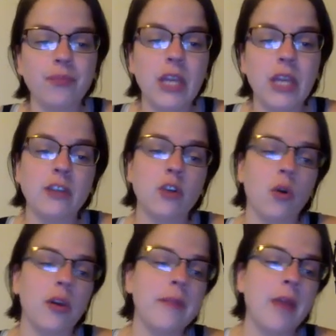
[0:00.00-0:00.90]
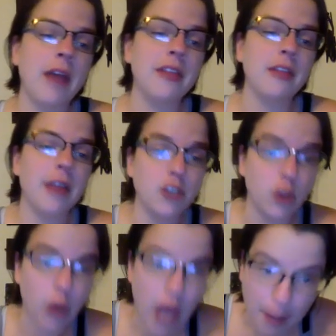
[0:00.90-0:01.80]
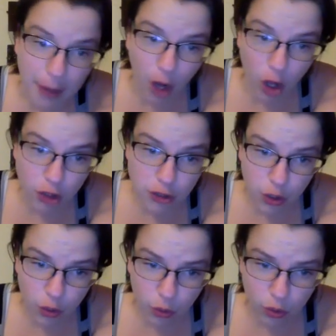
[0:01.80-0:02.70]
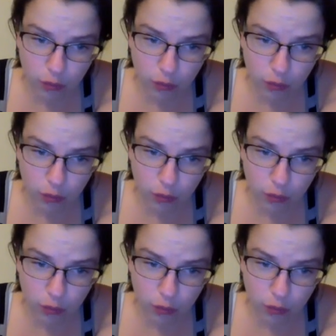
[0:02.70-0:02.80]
Yeah, totally. I think that too. But also